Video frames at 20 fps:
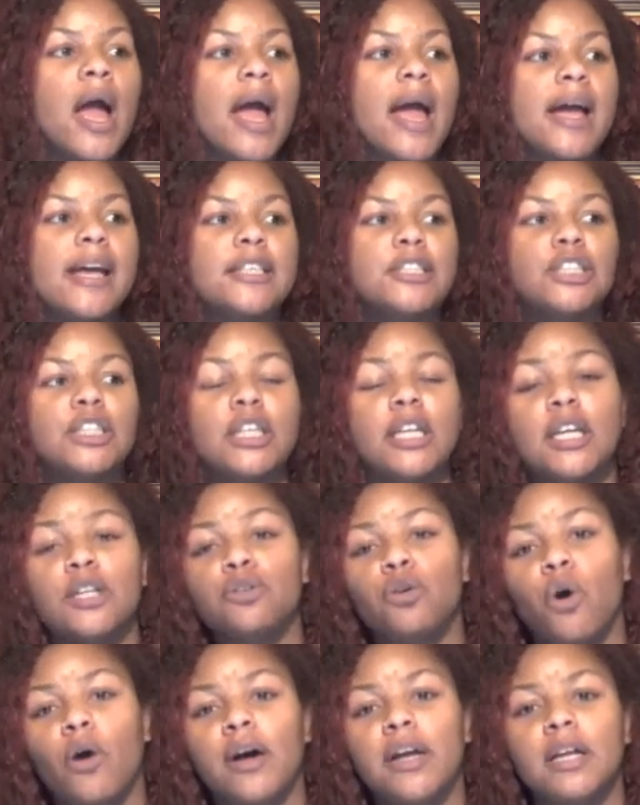And she
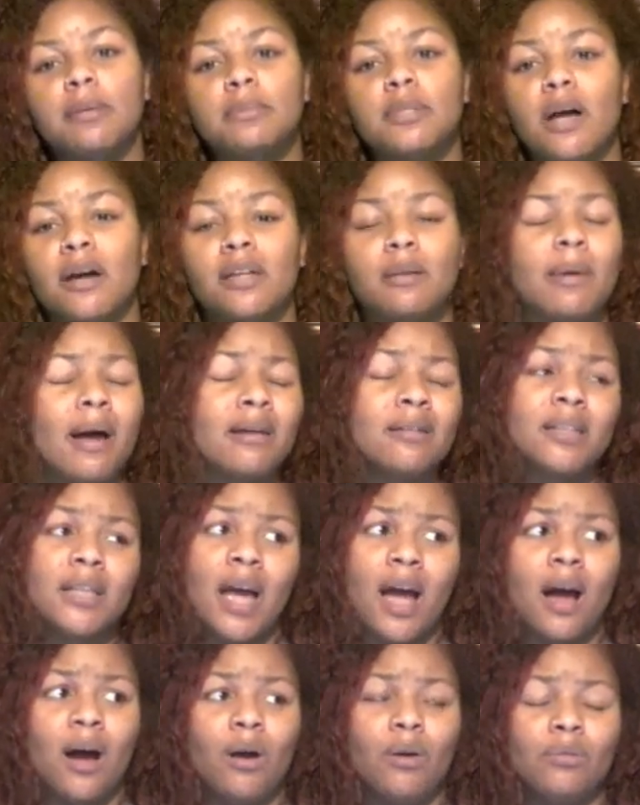ignoring him, talking about,
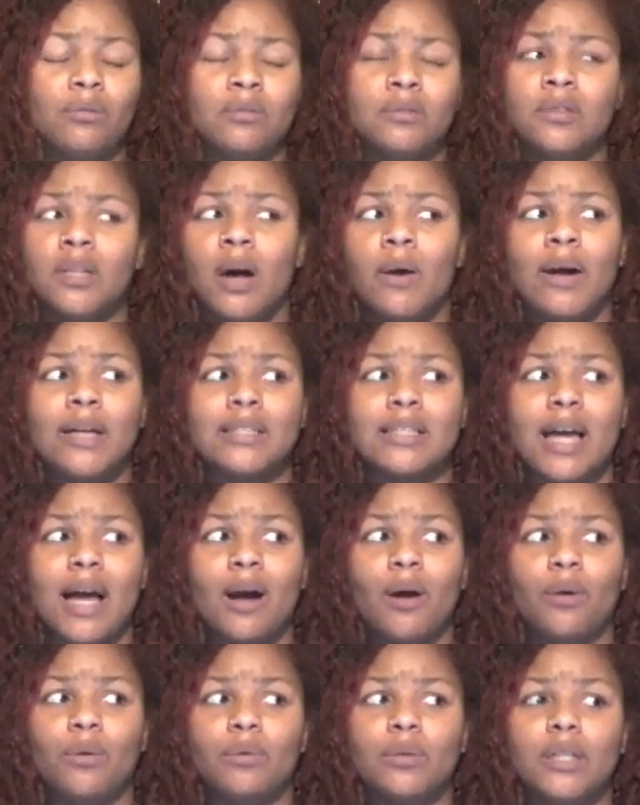no, I
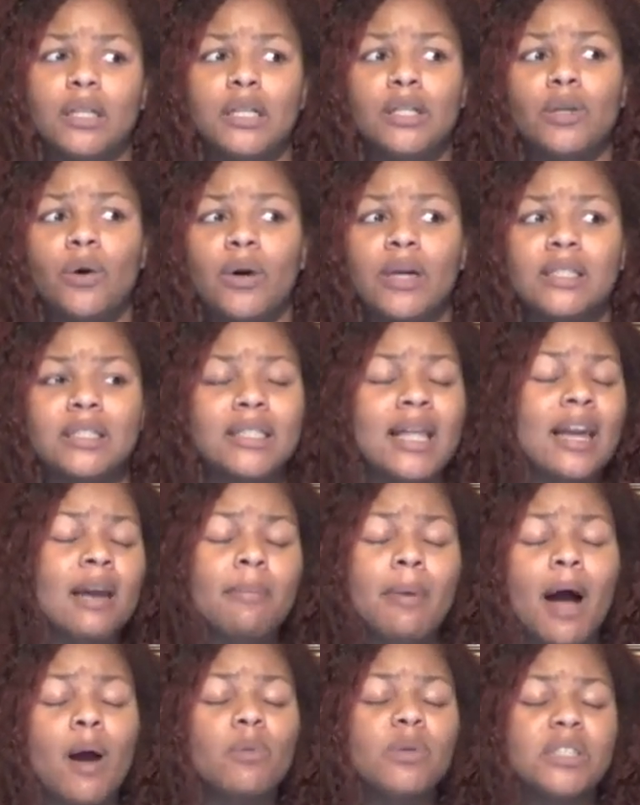don't. It's not
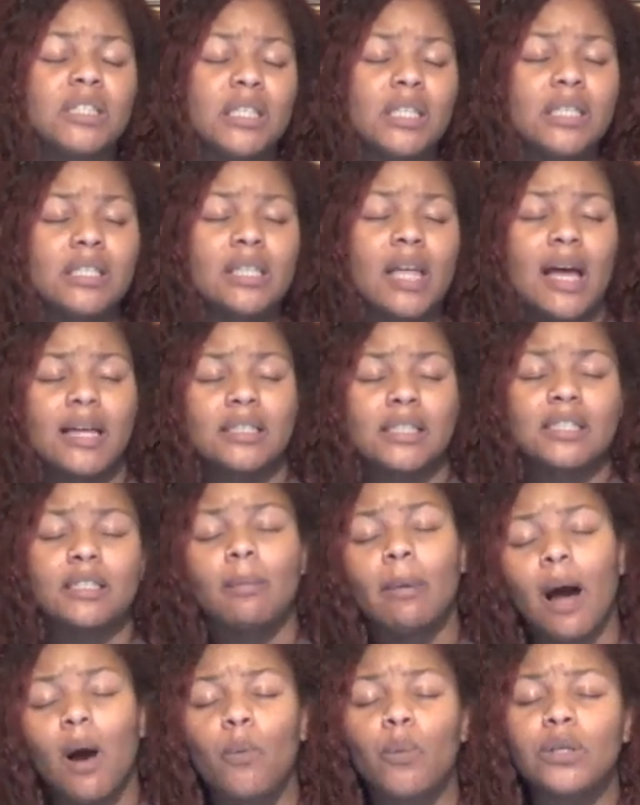about what C likes. It's
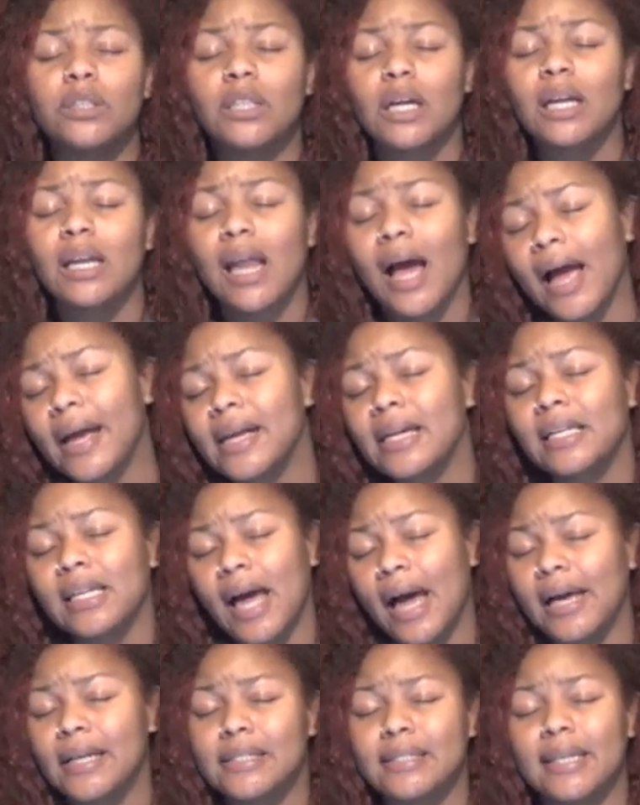about what the client
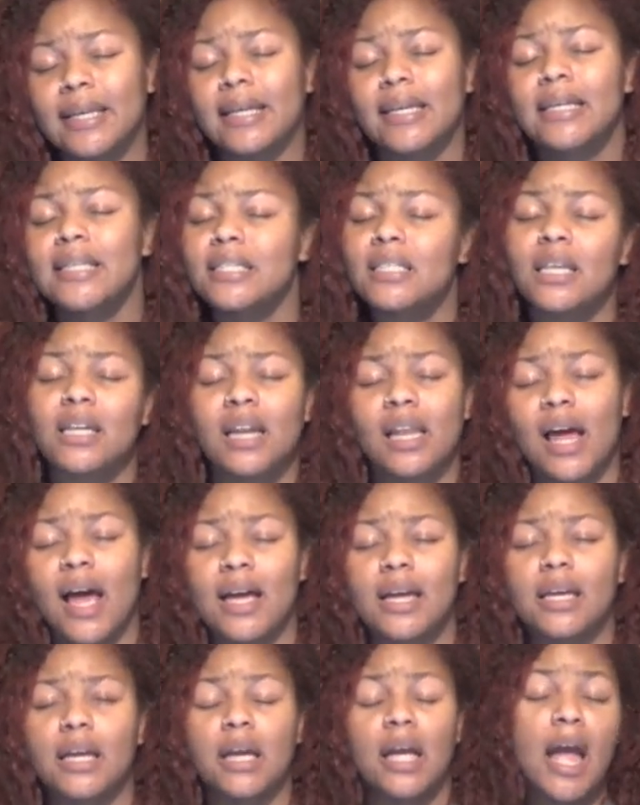likes. And he's going to
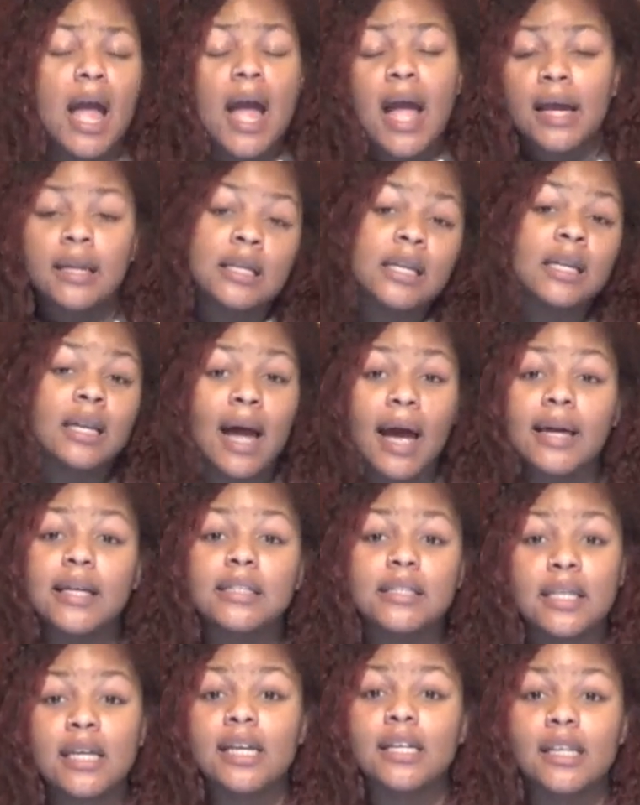like it. And the
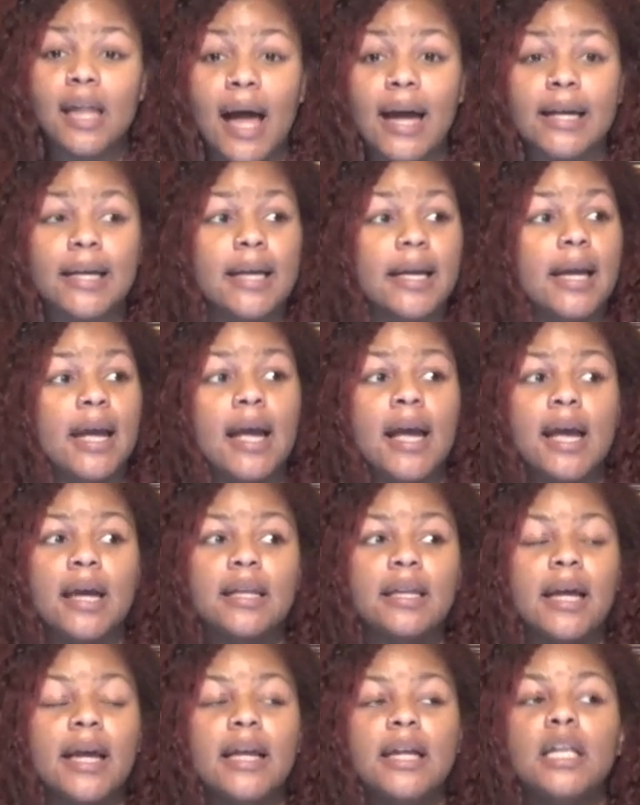client did like it.
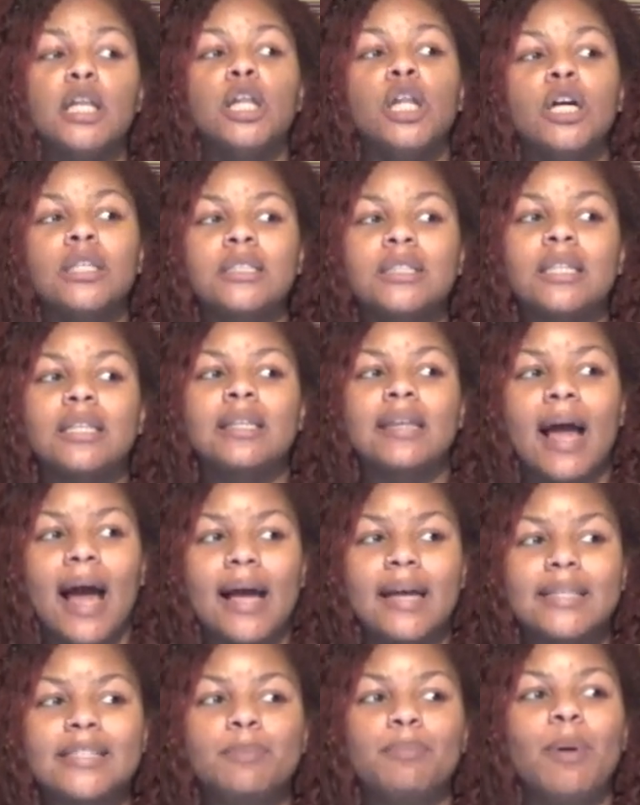And it looked
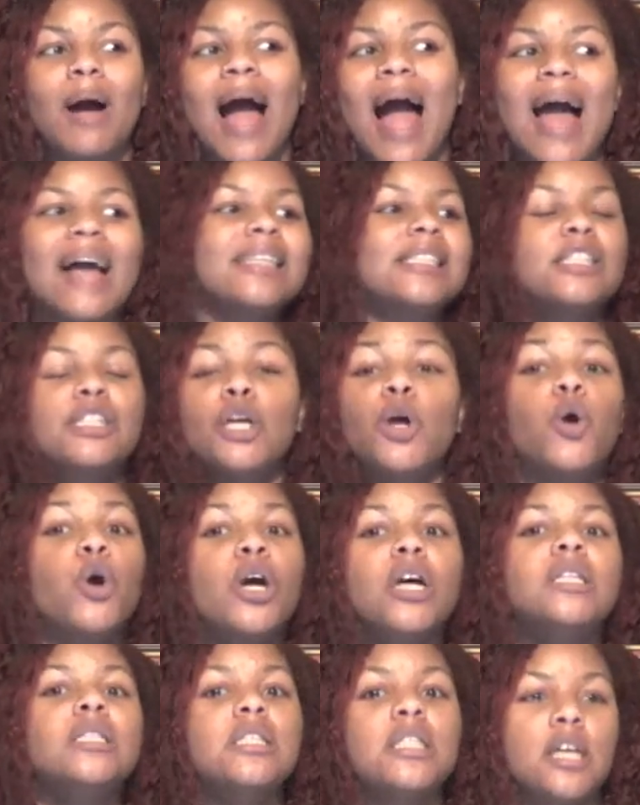nice, but I still
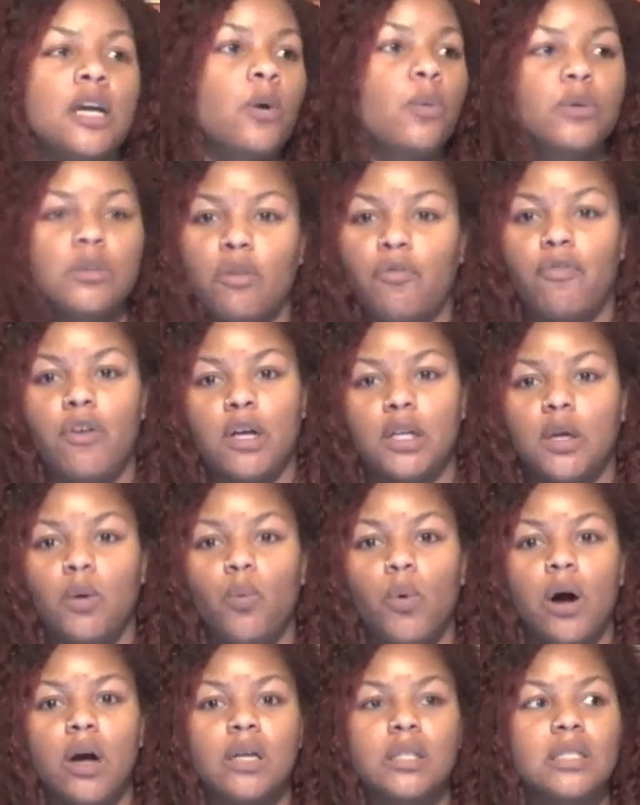couldn't tell what the fuck
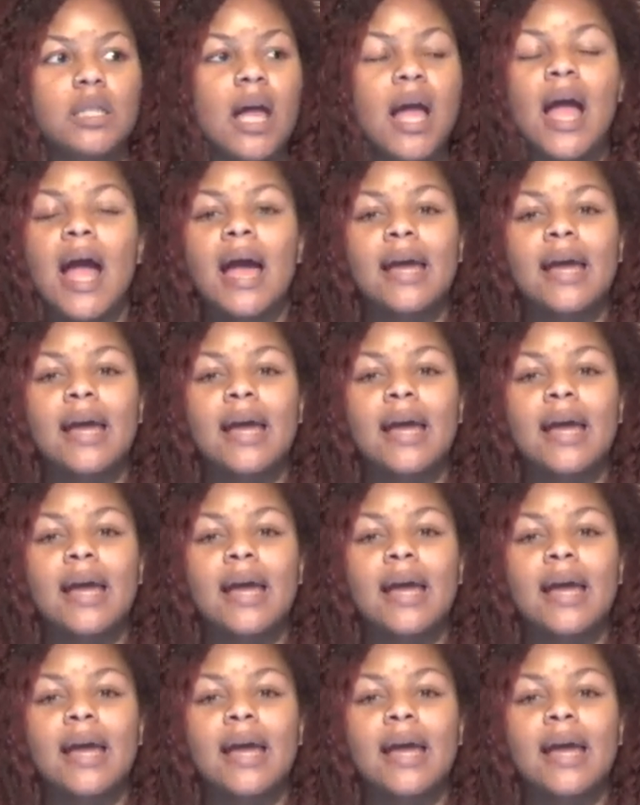it was.